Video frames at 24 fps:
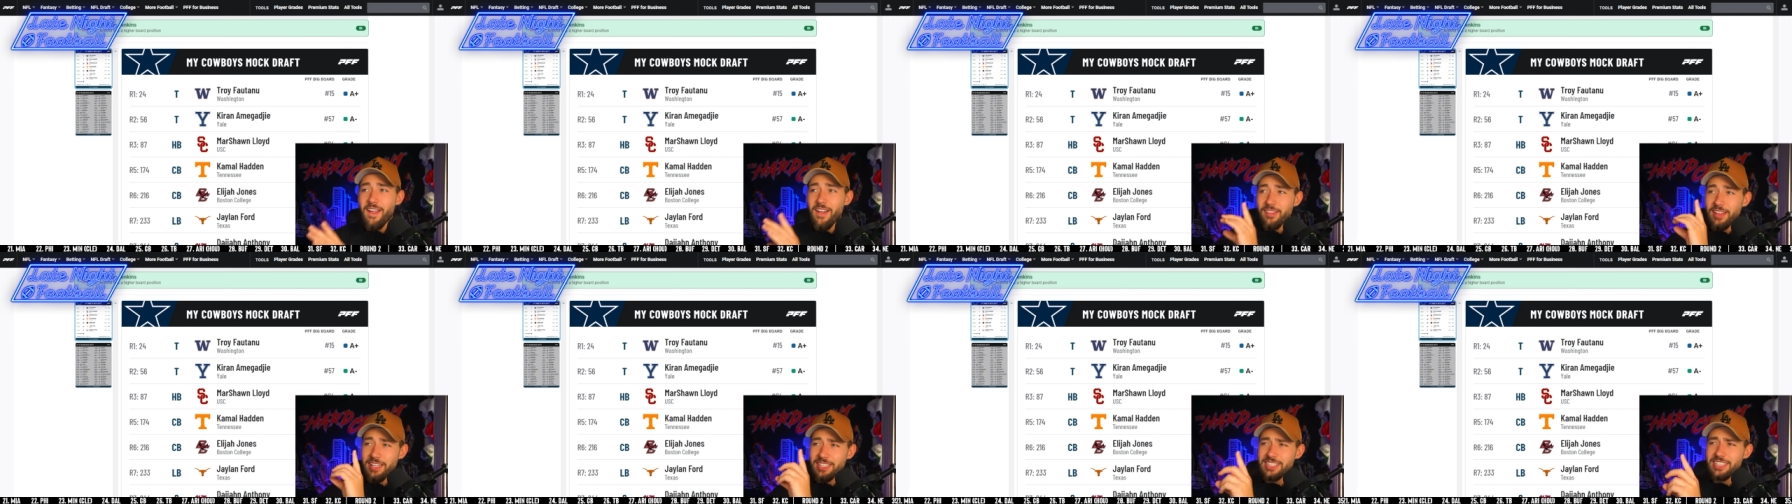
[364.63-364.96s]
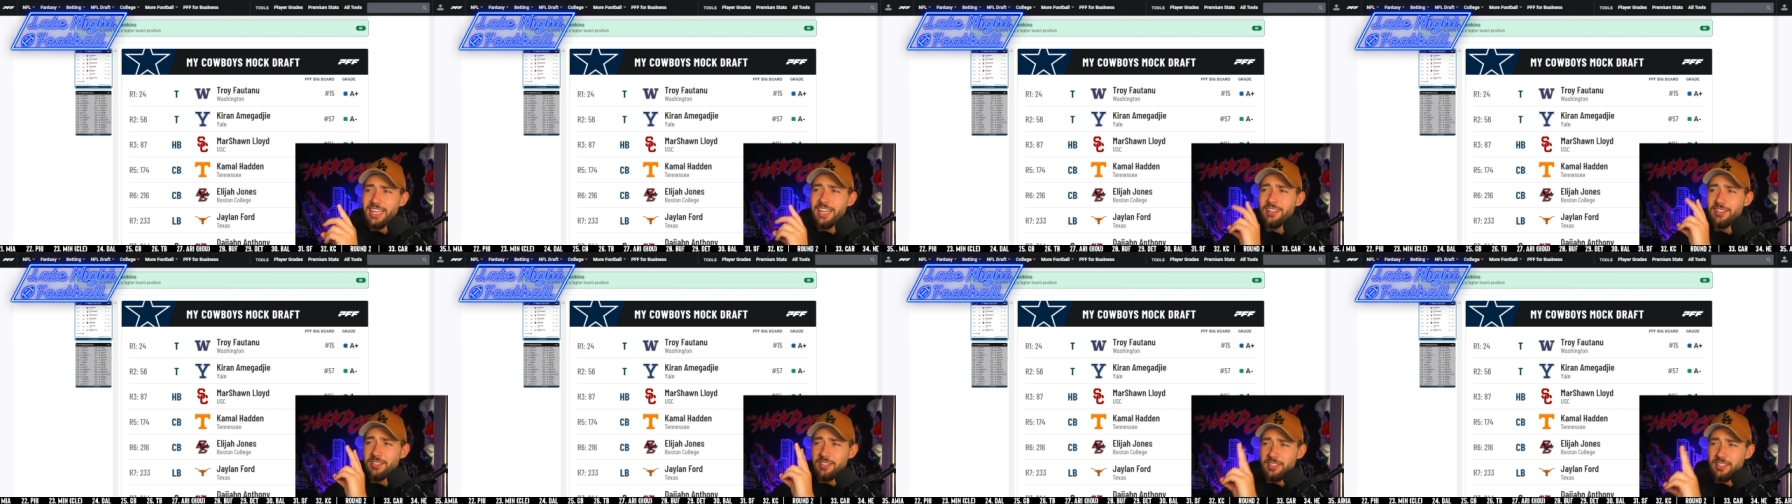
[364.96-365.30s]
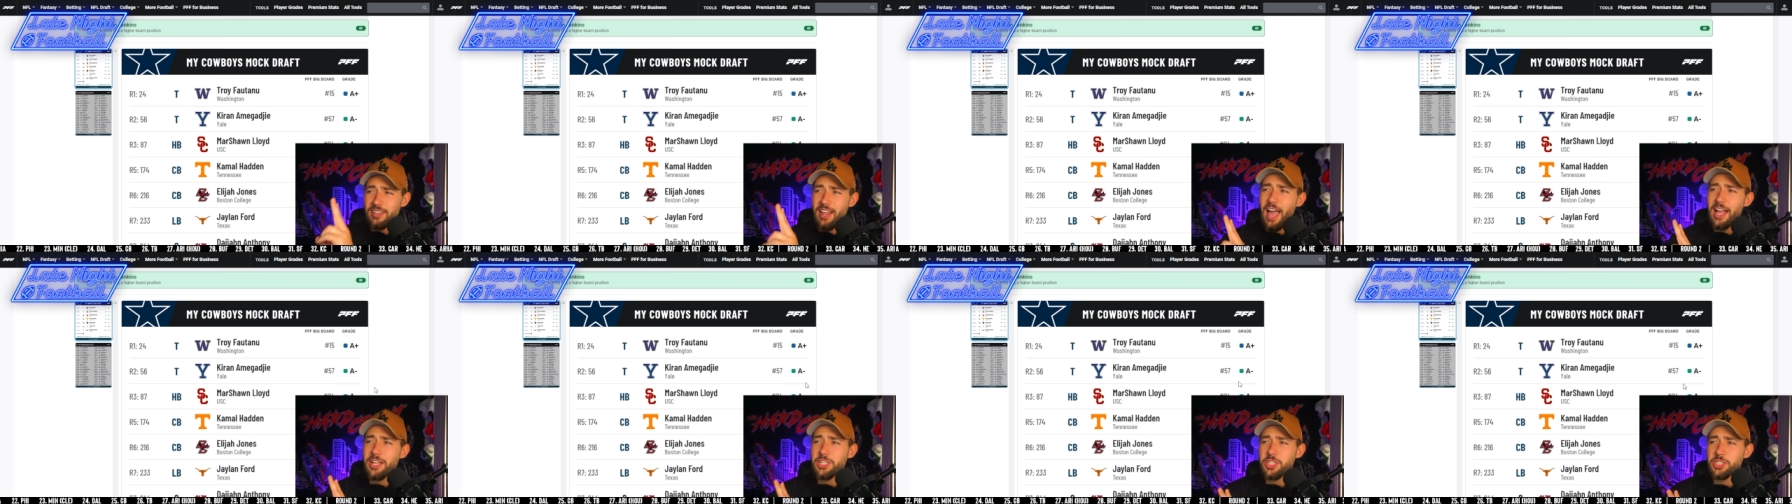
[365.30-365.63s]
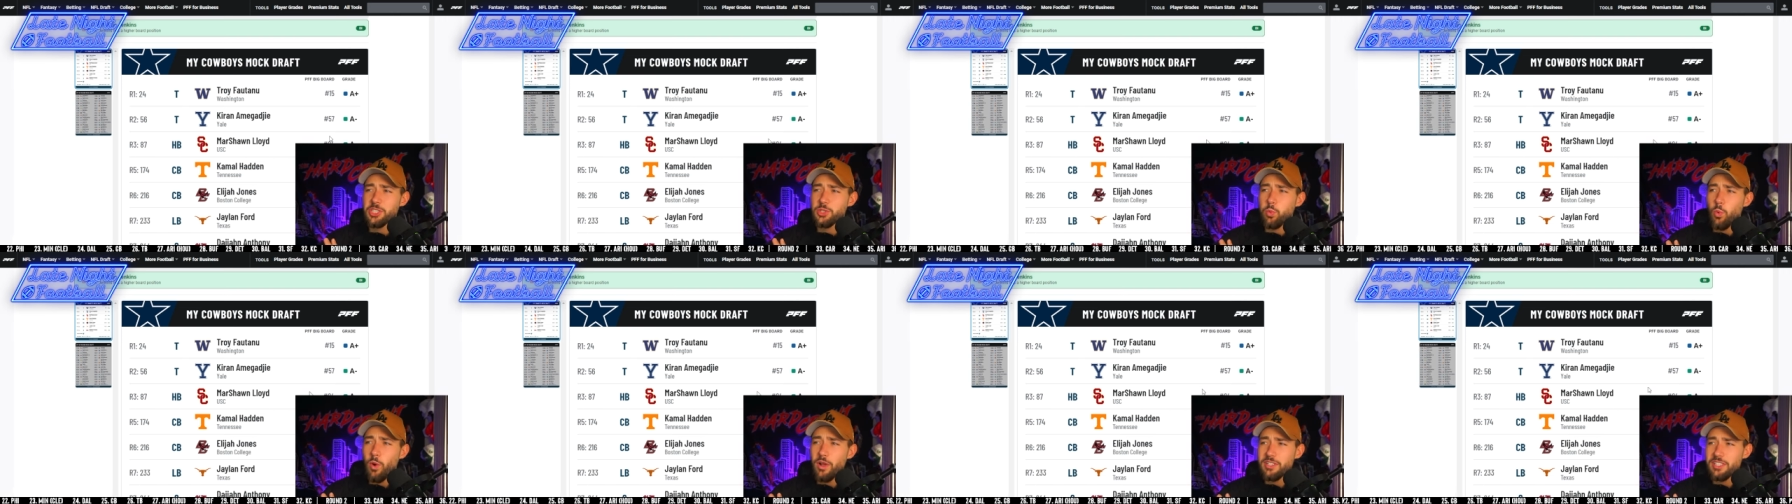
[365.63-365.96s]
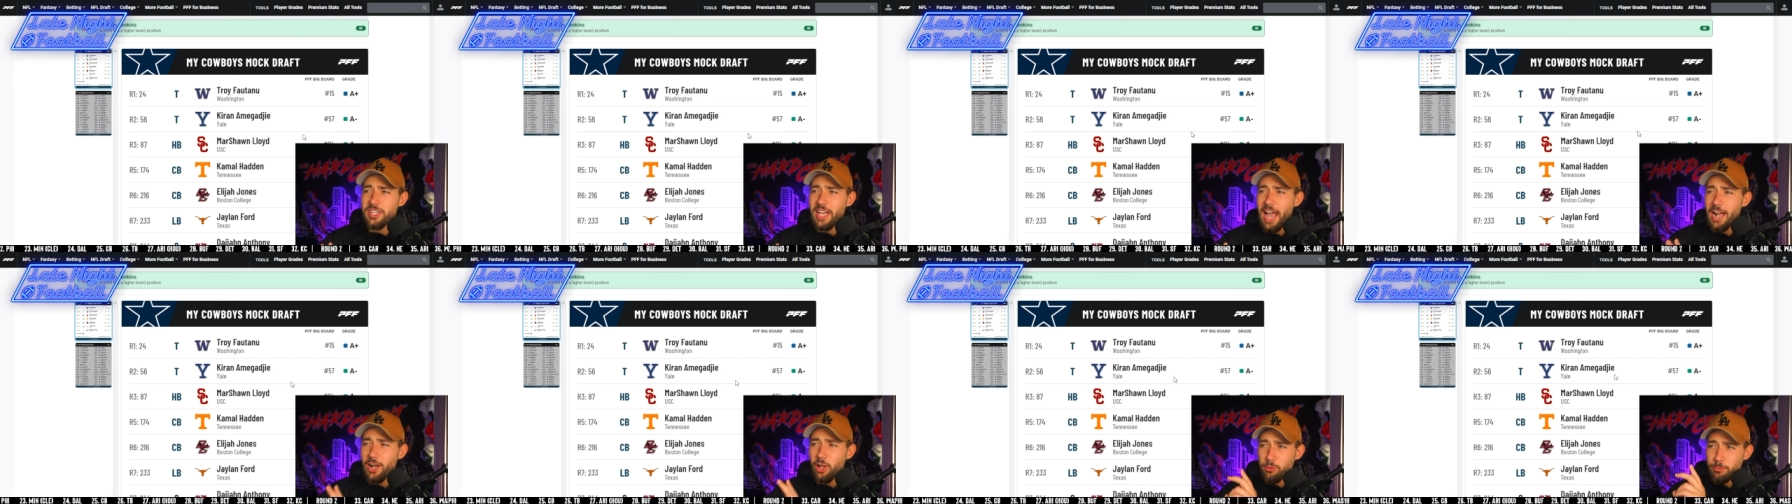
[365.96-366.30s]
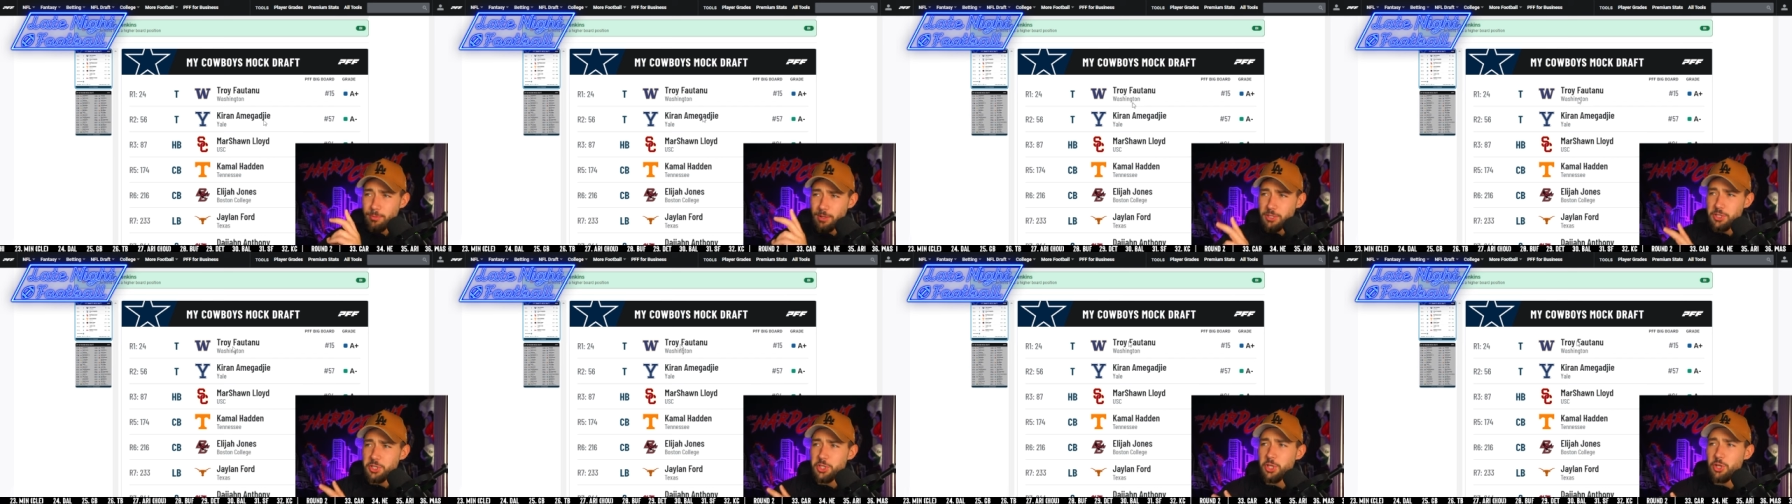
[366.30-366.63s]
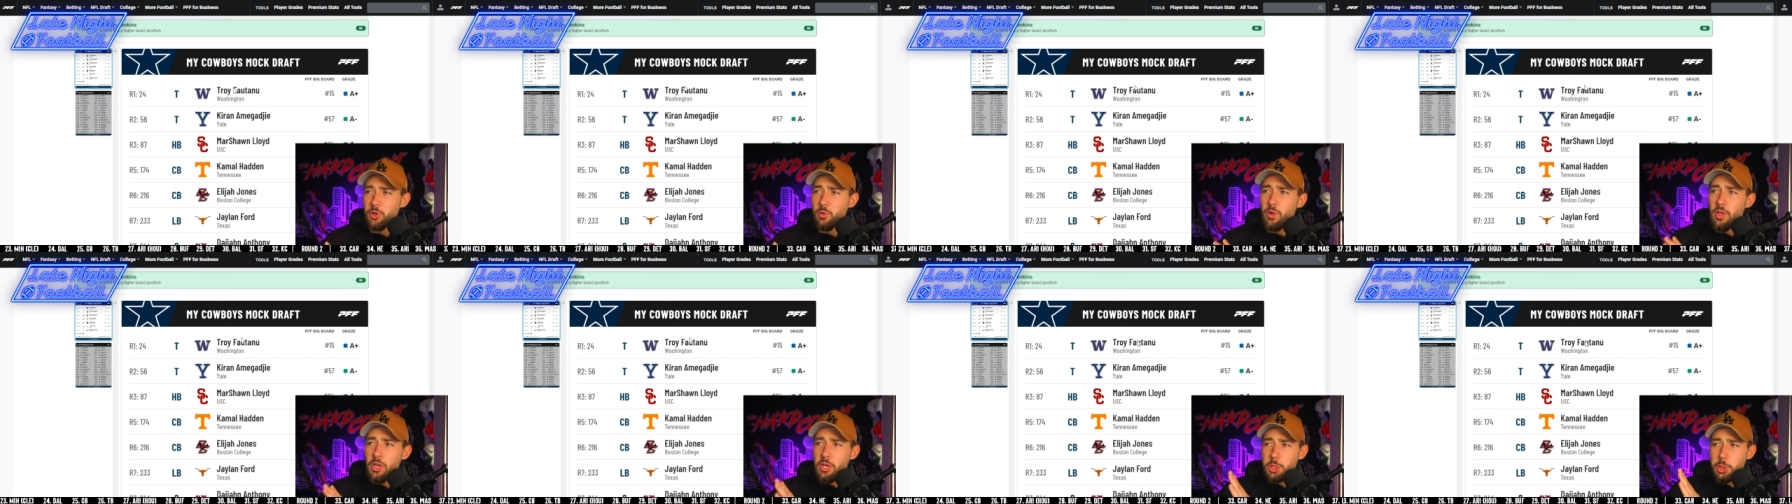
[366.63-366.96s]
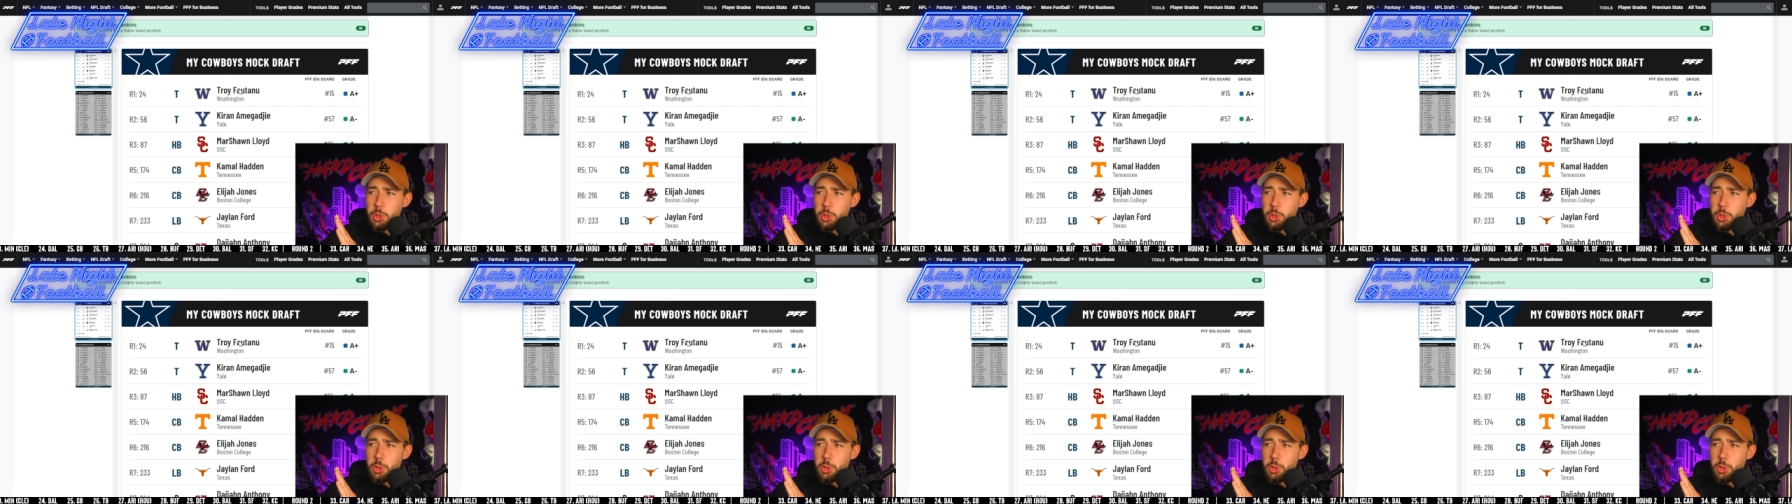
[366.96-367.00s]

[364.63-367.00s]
Let's get not just one tackle, but two.